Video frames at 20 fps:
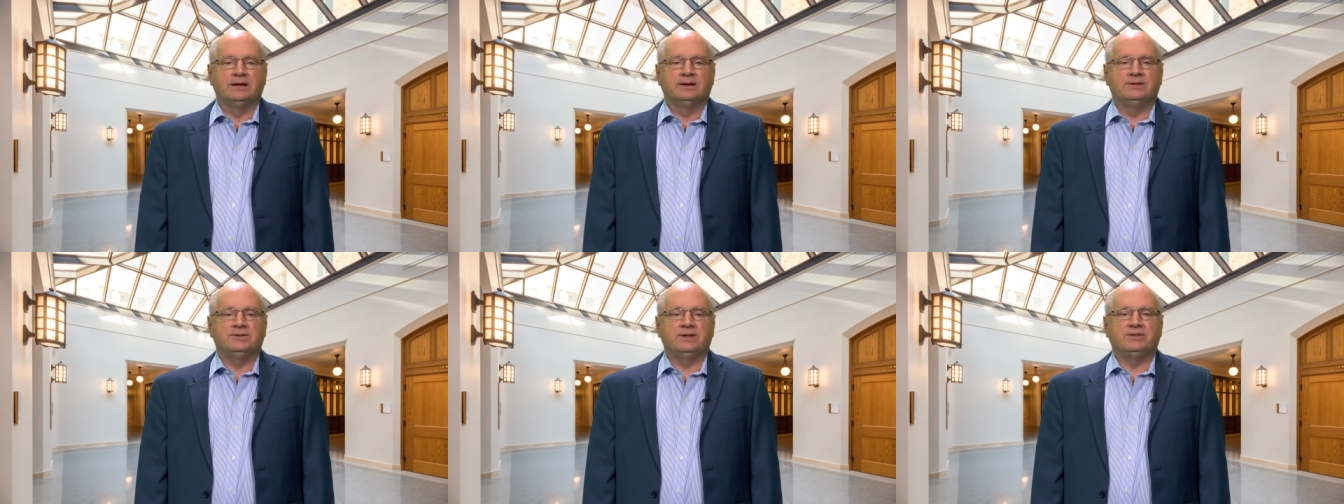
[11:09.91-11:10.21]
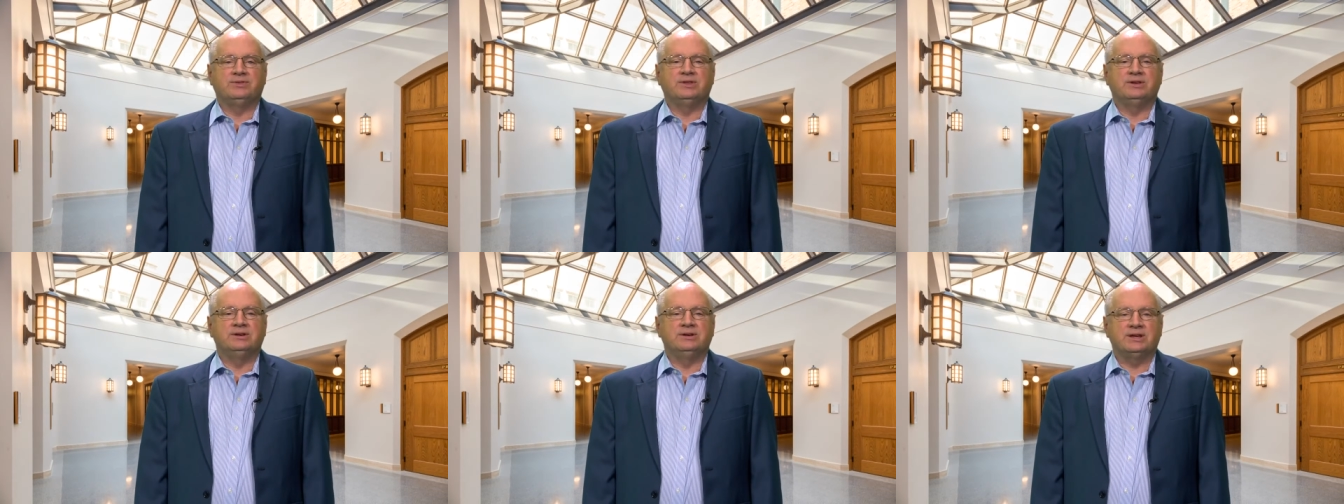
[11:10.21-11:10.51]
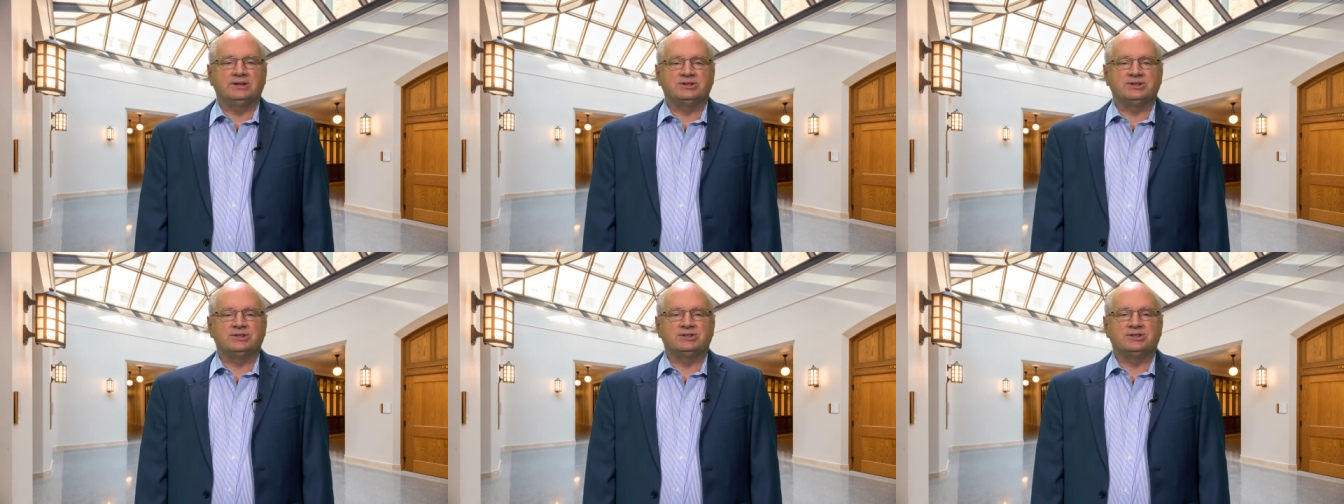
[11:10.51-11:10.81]
that the
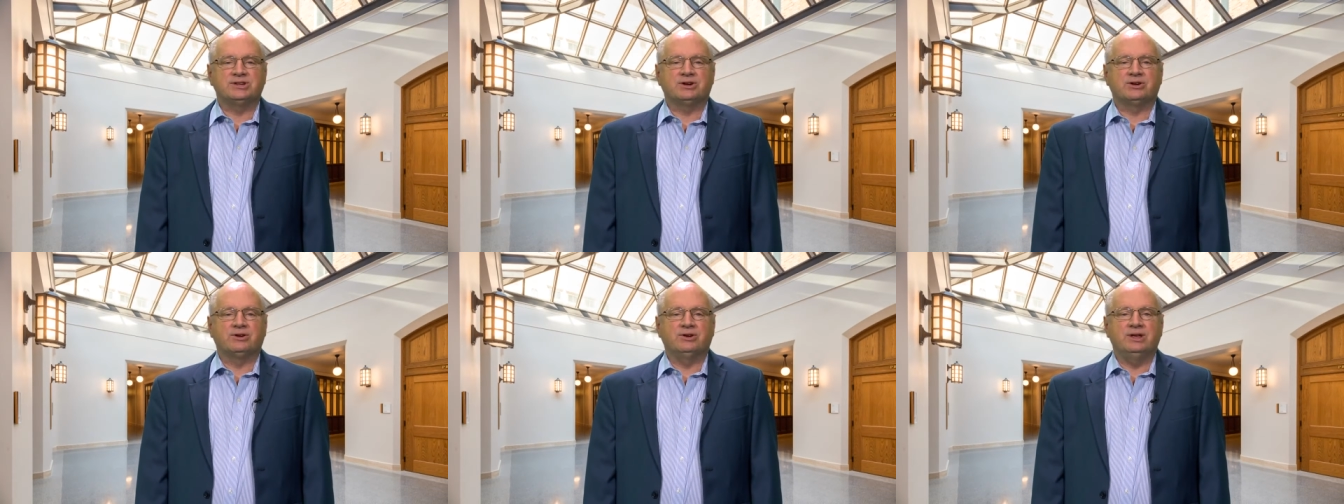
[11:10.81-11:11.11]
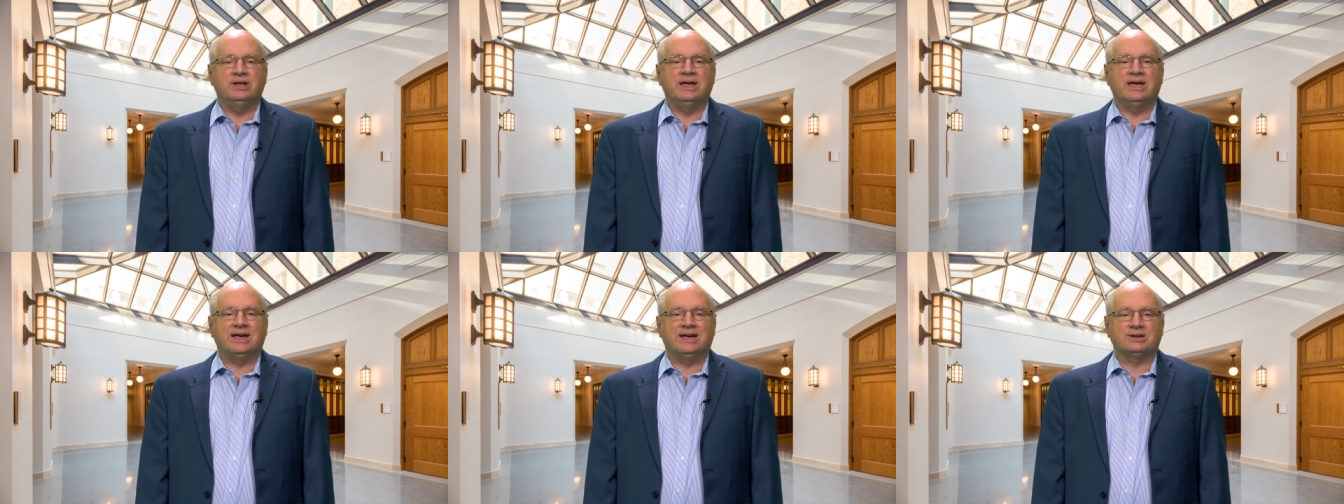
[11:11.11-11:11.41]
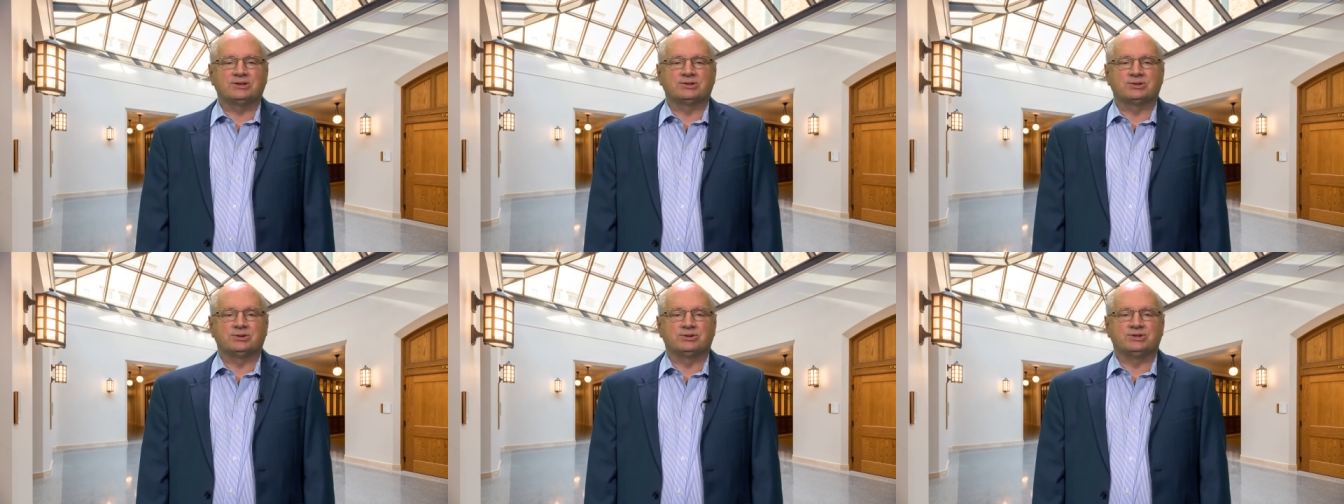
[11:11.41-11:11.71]
necessary
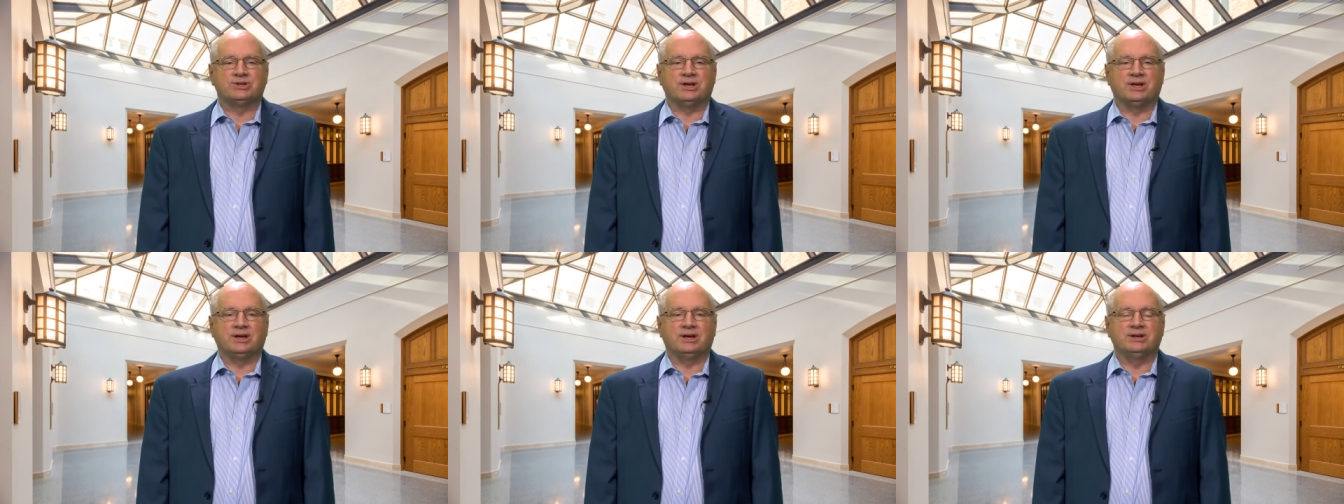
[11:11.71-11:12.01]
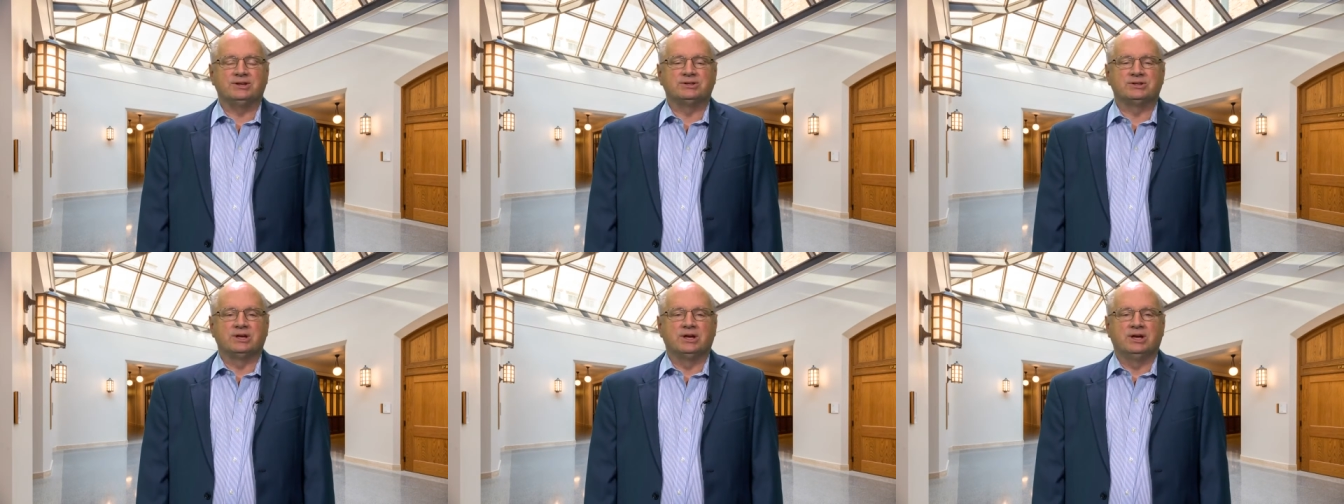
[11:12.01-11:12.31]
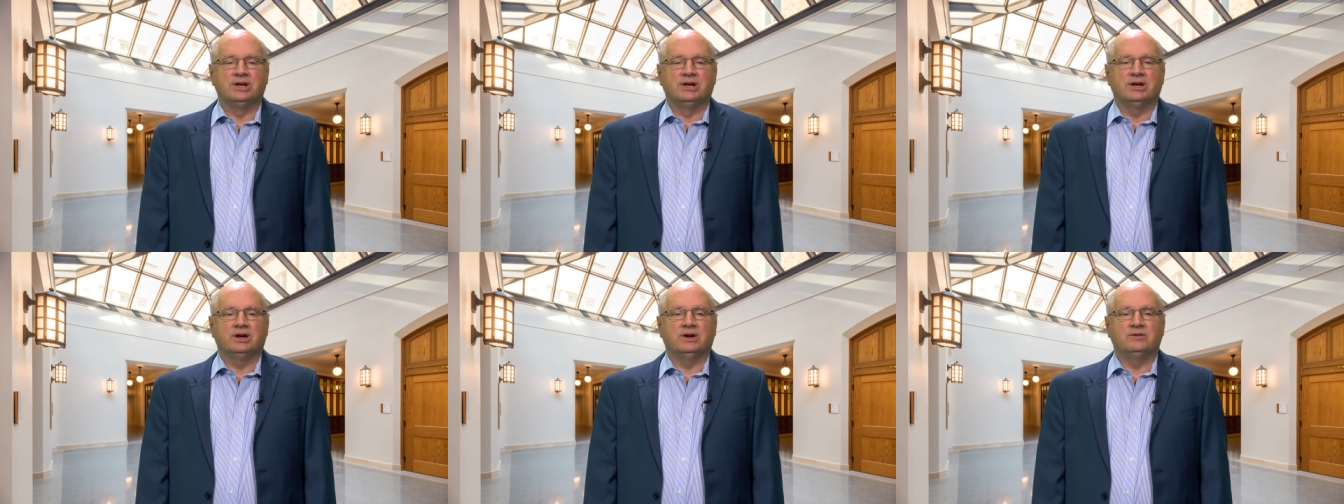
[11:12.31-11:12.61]
exercise
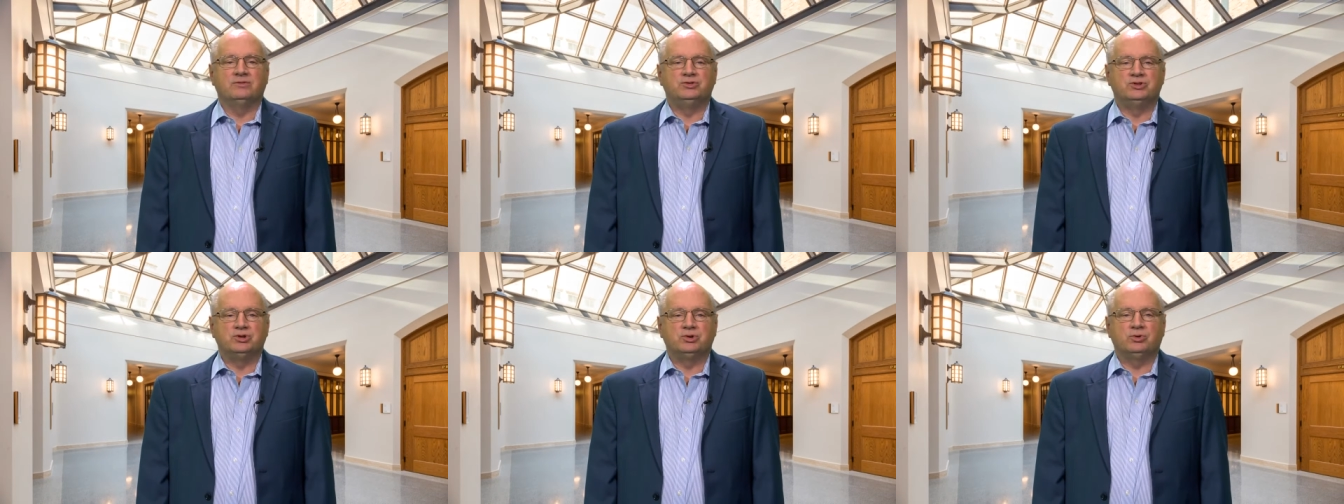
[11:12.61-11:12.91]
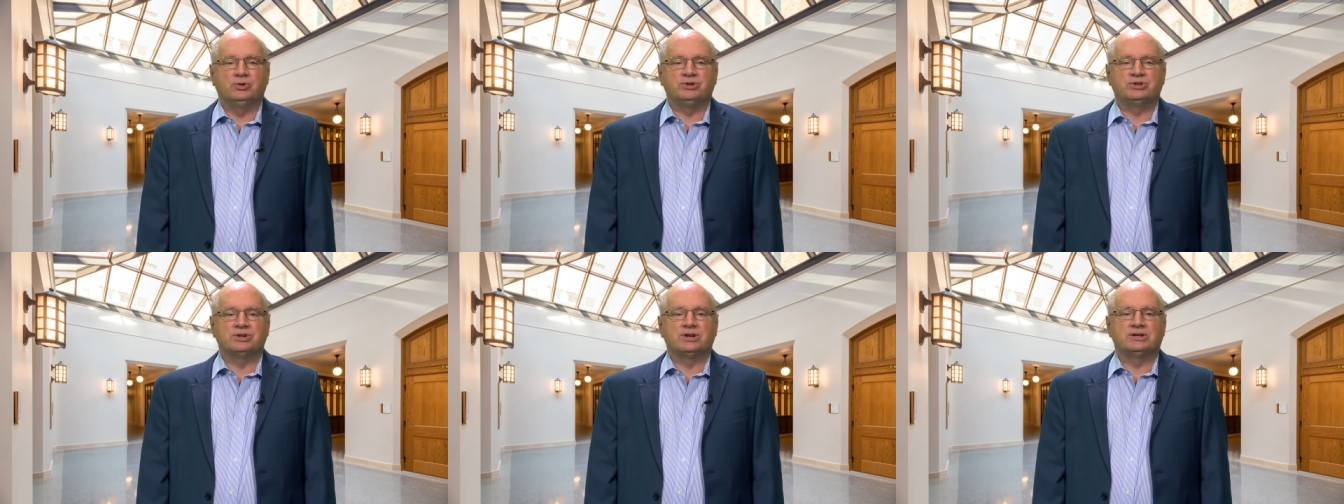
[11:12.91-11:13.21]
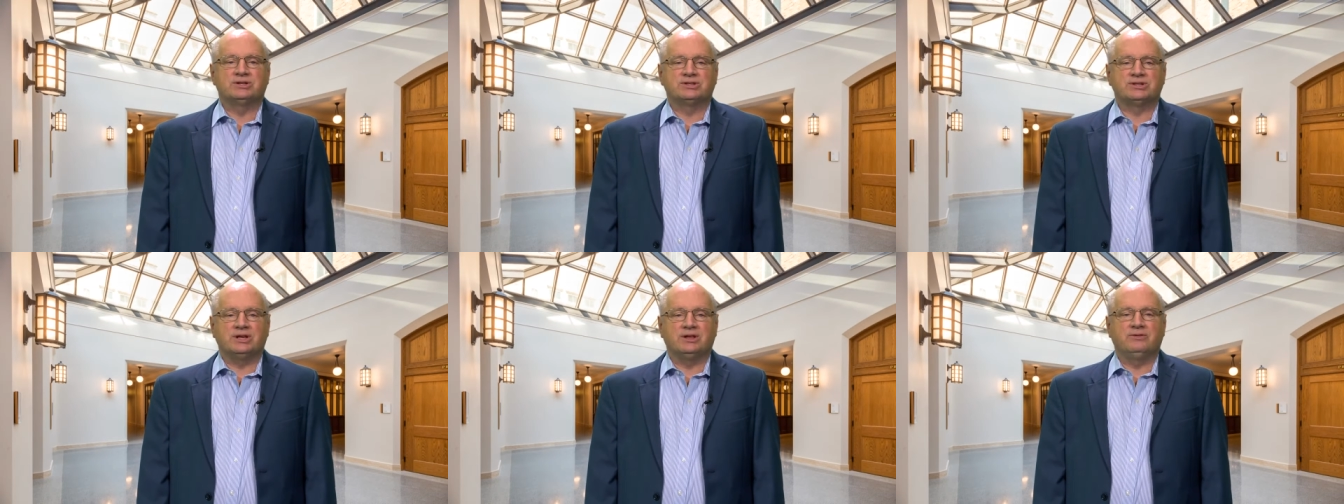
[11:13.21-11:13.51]
of Jewish
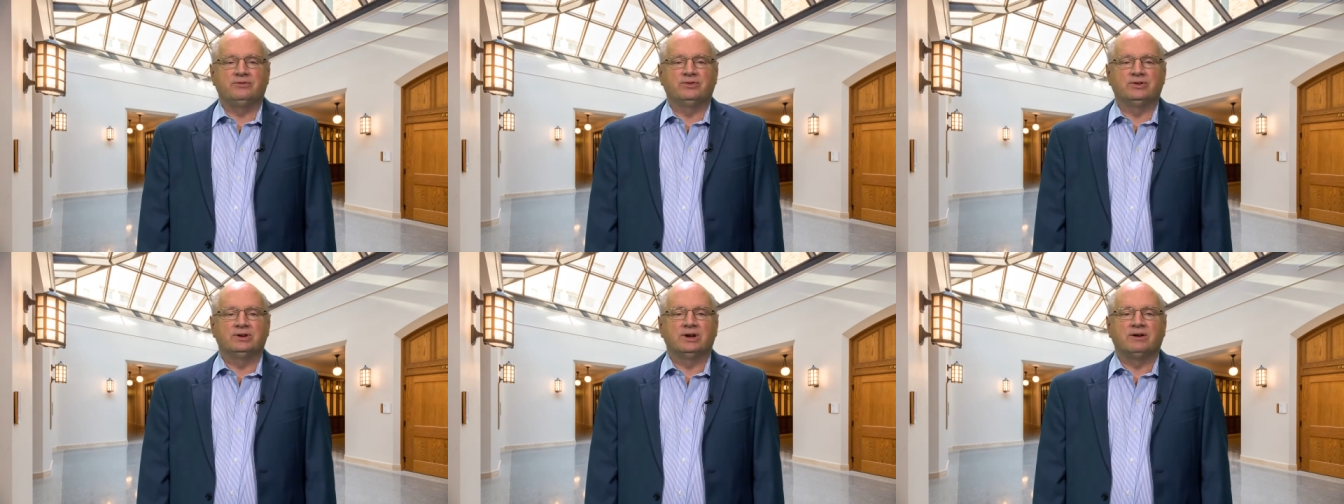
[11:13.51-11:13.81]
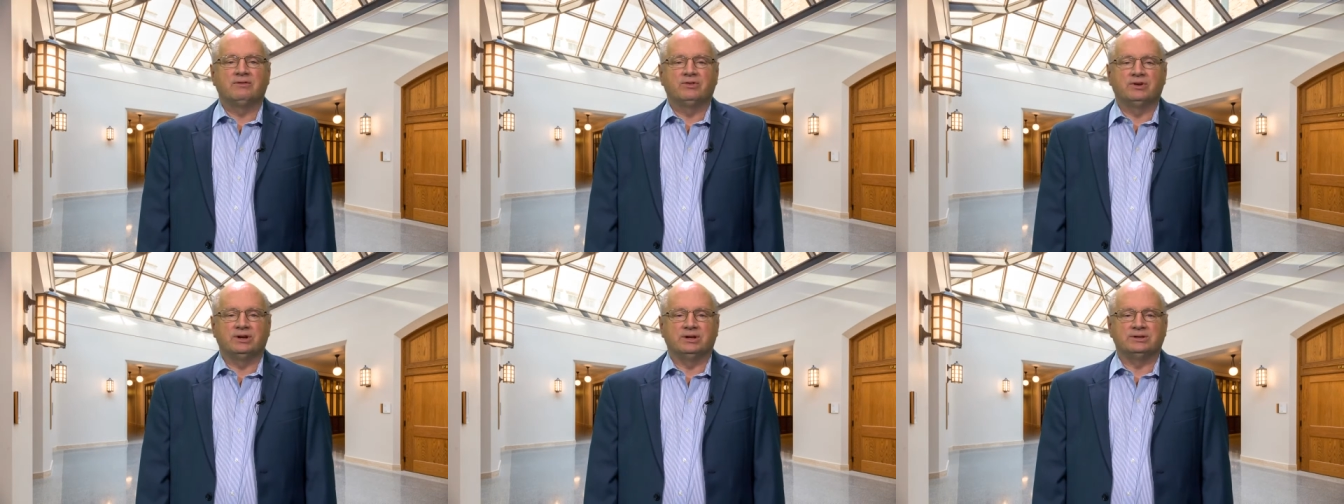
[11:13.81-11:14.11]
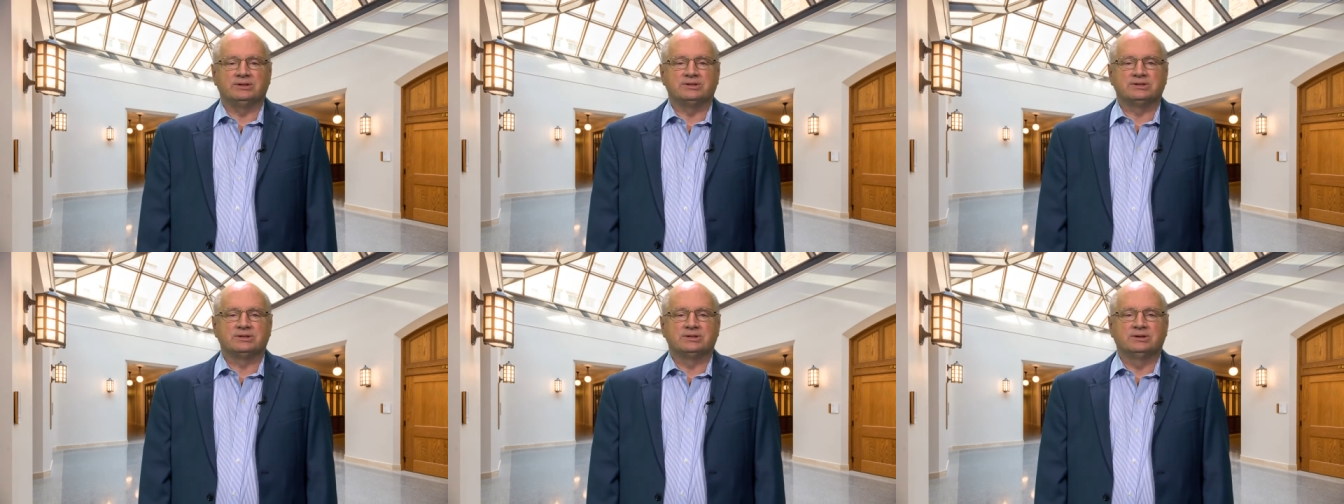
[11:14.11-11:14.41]

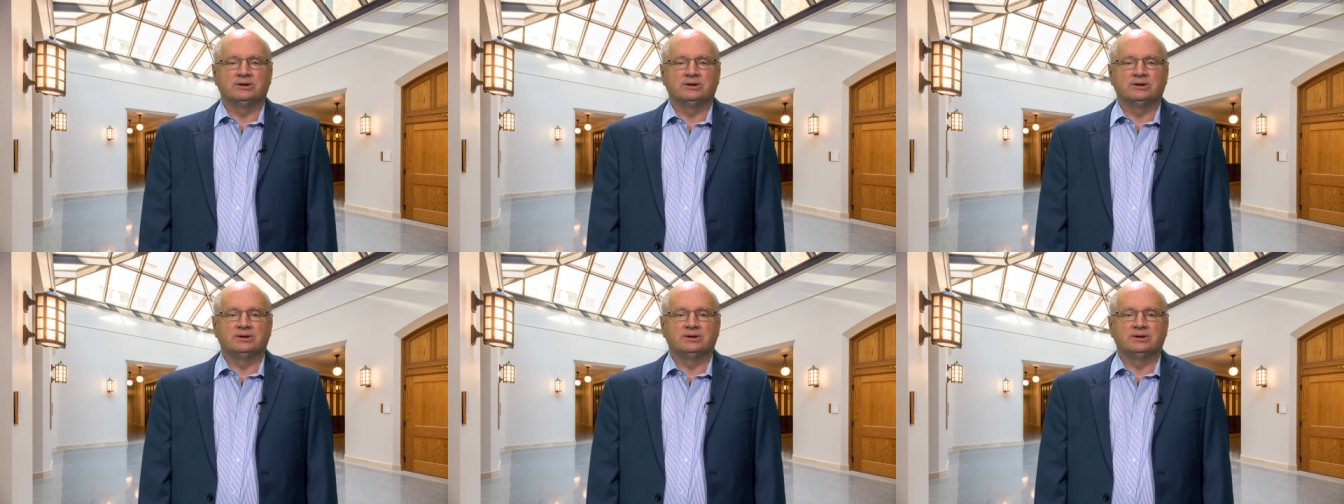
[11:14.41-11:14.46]
self-governance